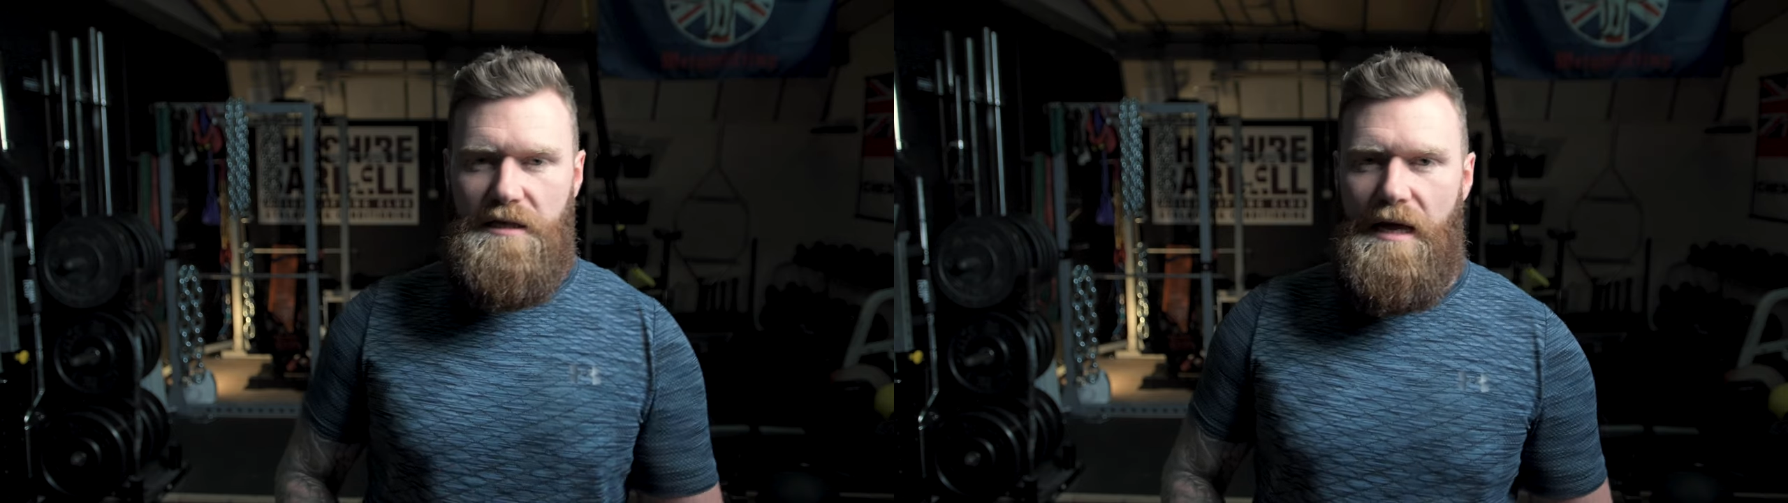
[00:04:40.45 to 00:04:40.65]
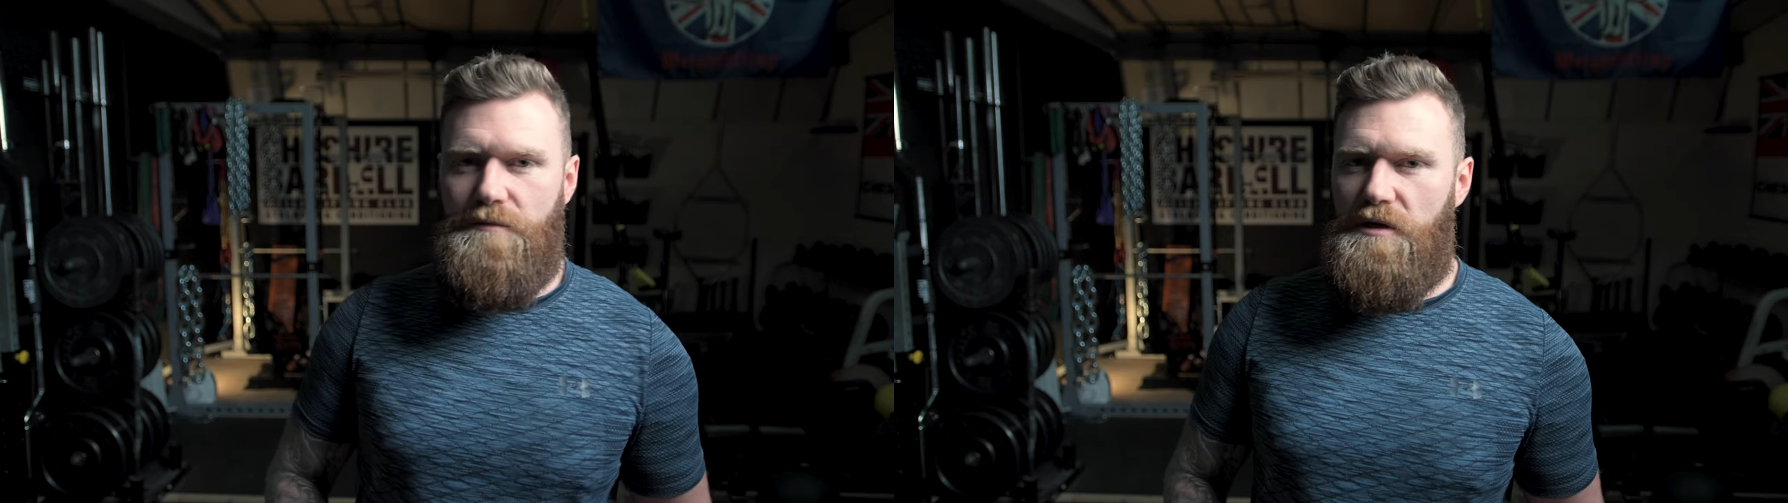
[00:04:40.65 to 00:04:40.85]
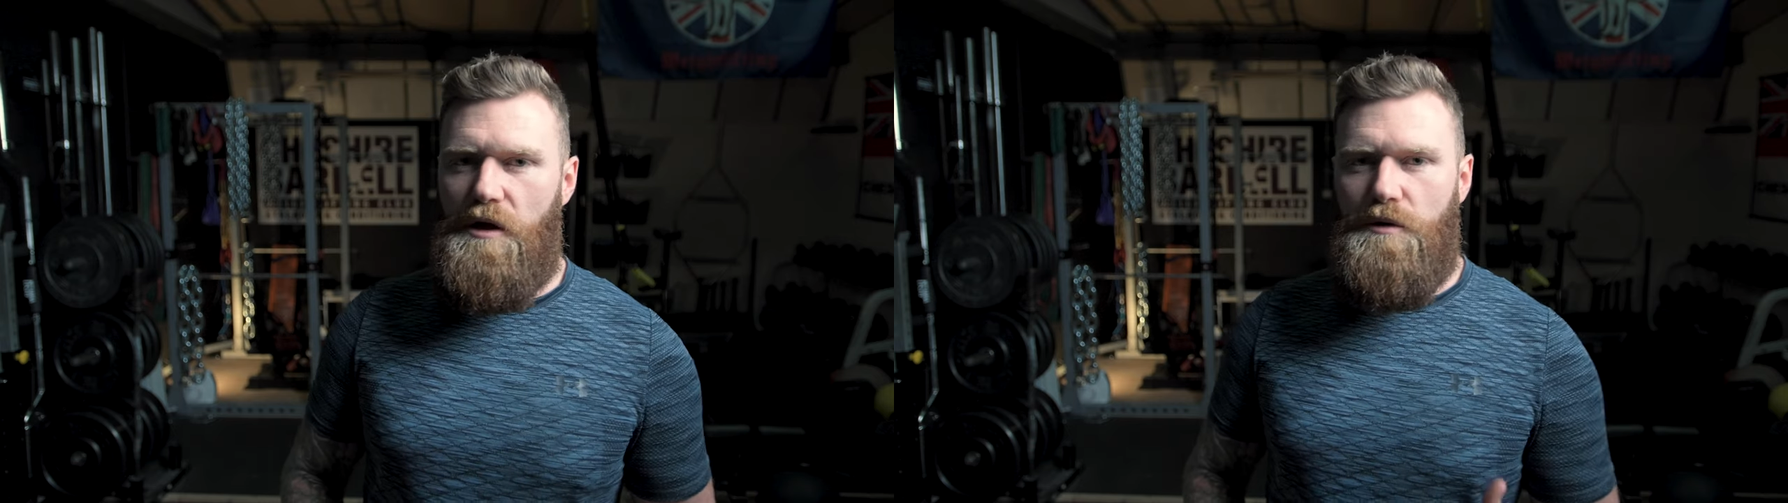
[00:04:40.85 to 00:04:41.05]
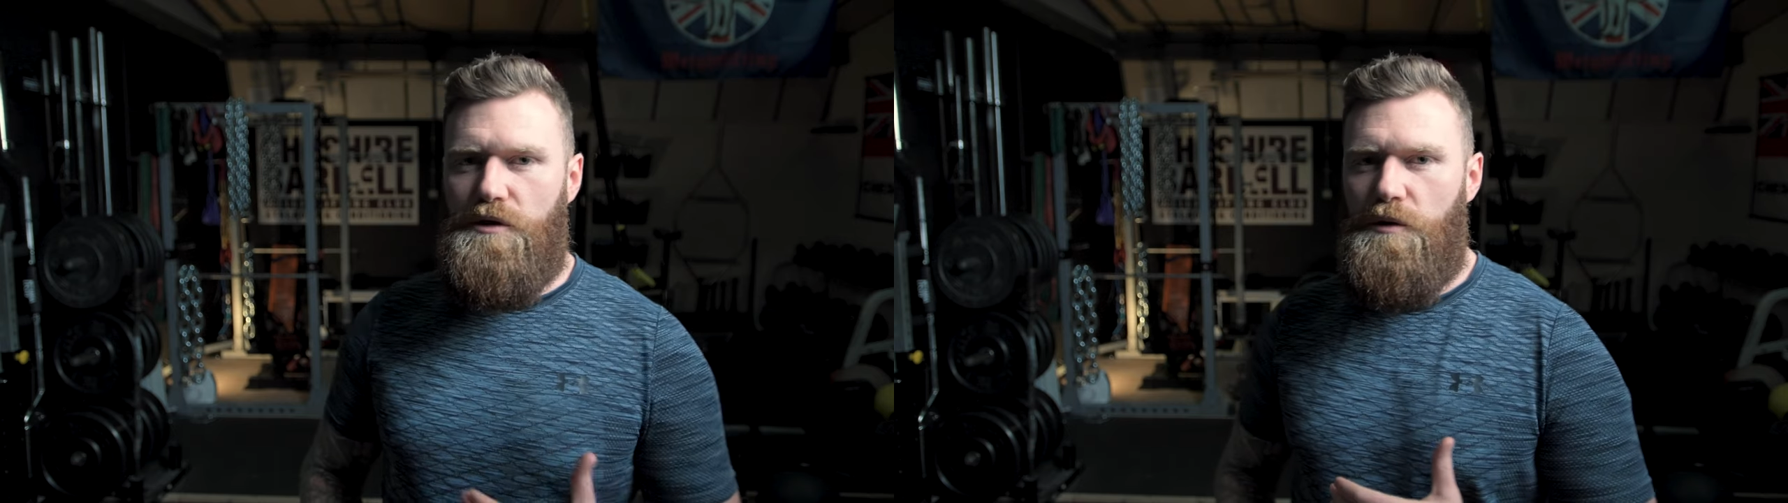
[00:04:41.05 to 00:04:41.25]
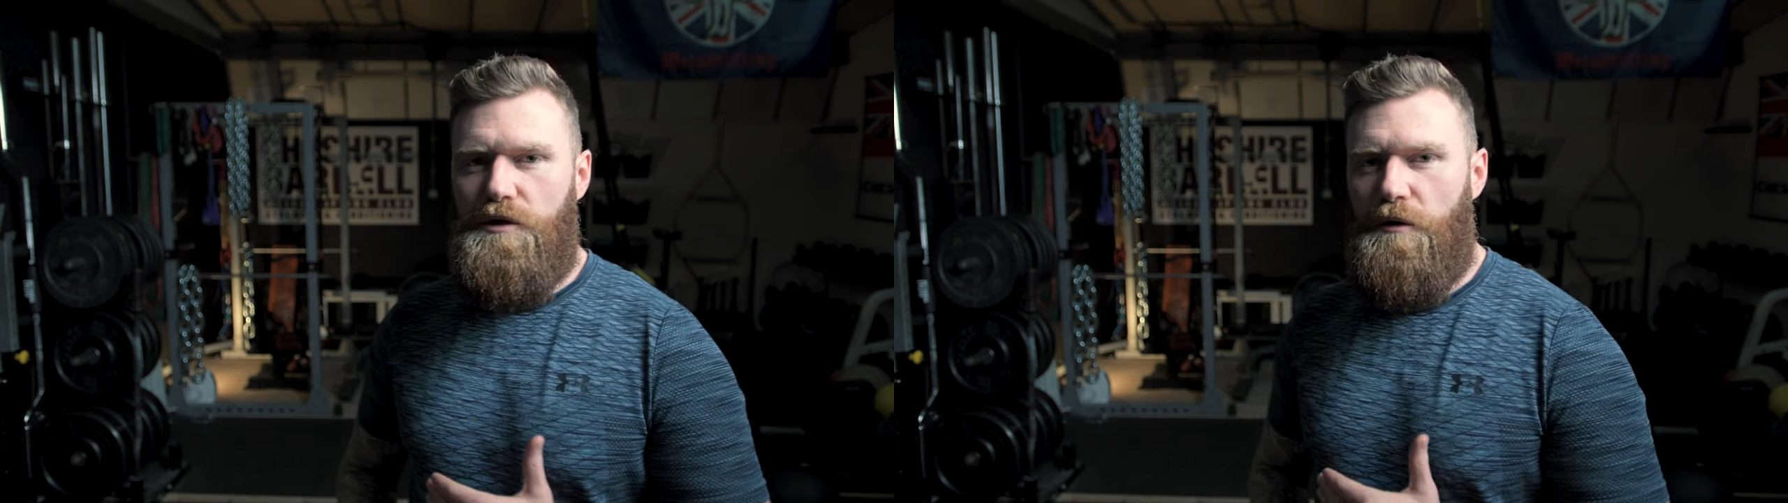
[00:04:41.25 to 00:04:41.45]
Slams and
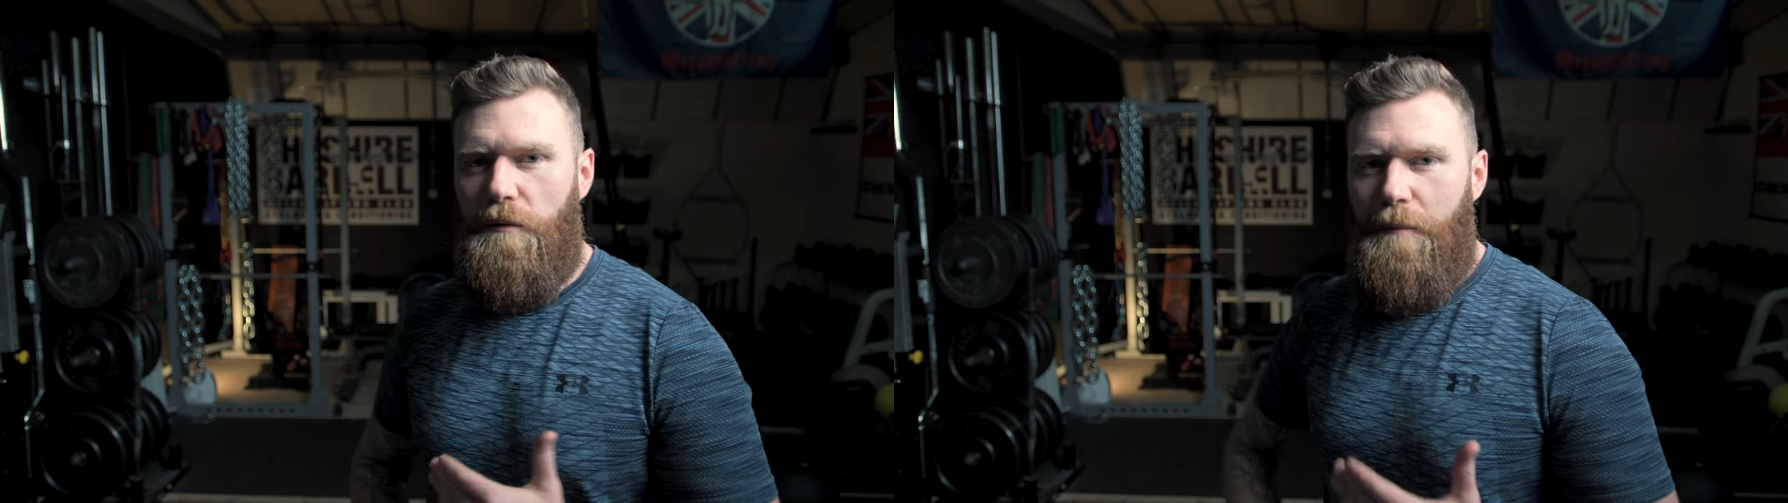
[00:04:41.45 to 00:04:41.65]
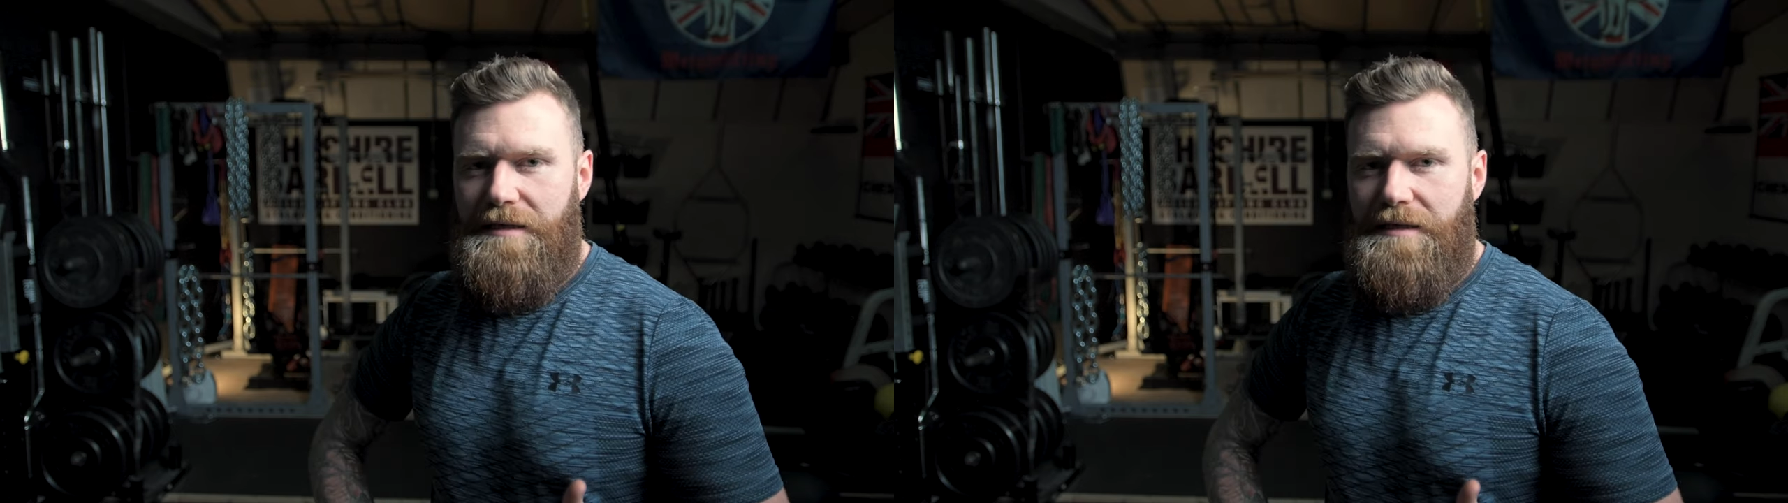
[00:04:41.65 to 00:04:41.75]
those who are doing